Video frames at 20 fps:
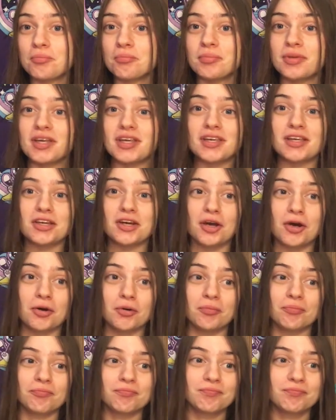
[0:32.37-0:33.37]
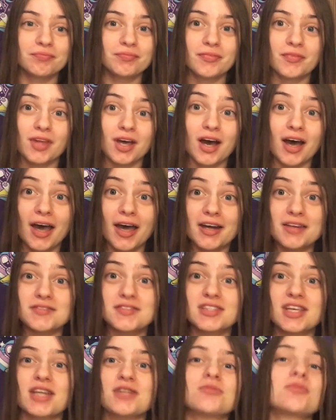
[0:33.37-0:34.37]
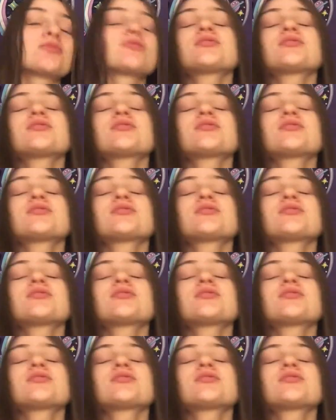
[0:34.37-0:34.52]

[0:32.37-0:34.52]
be, you know, ahead of schedule.